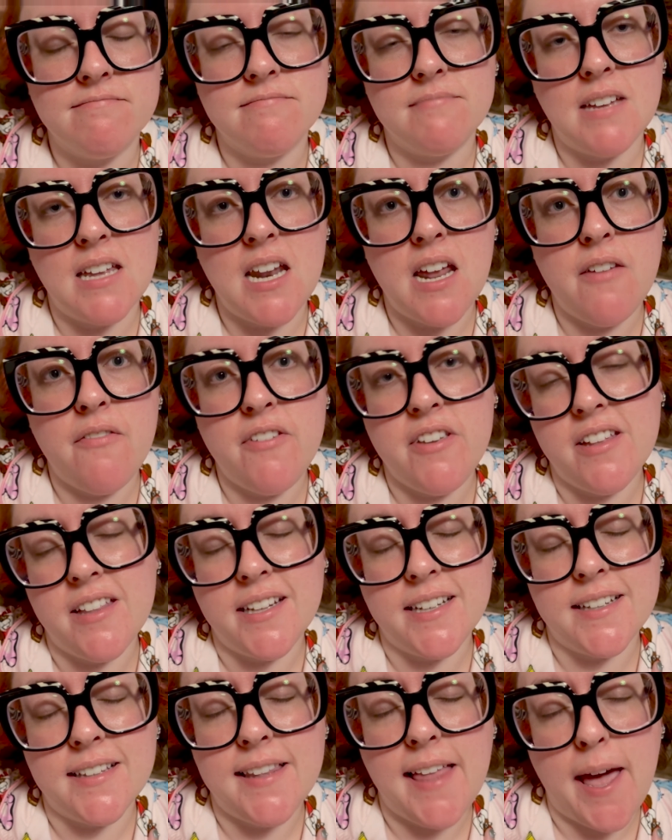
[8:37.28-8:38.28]
and I feel
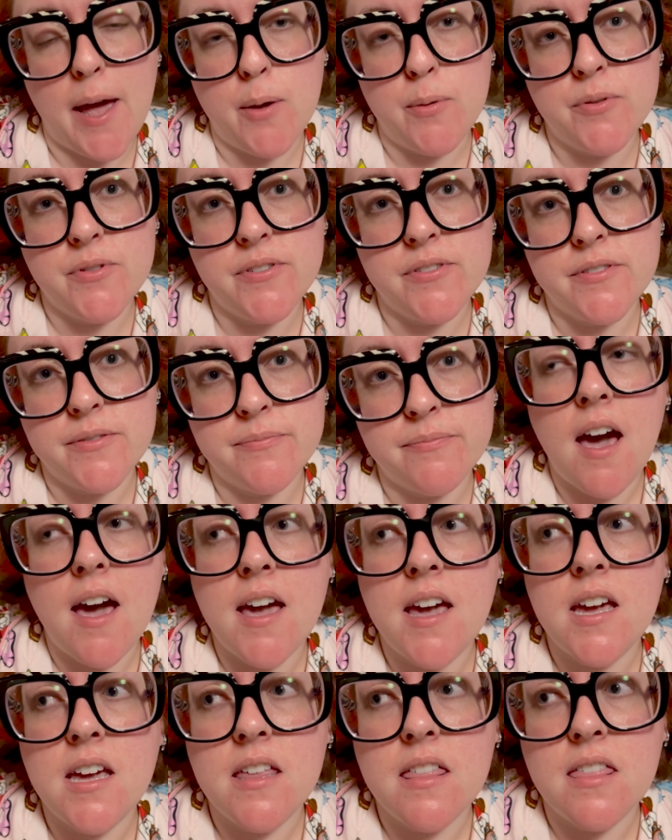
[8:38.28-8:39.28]
like a louse.
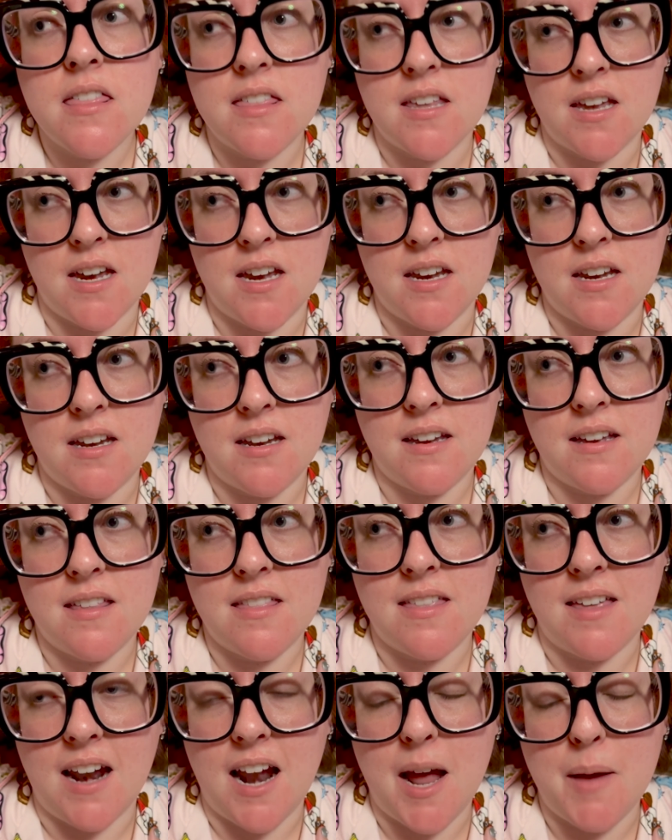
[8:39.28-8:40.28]
I think
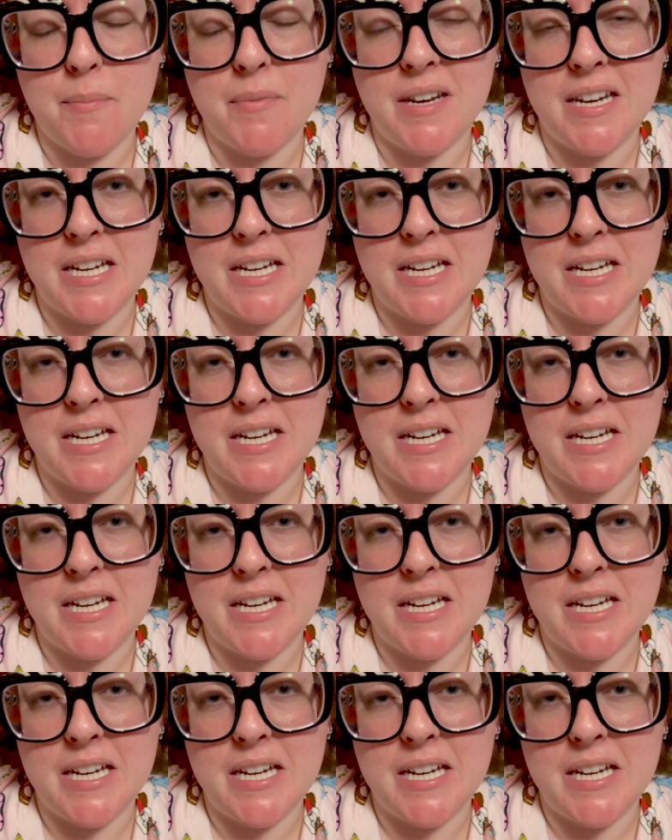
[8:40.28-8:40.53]
that I'm gonna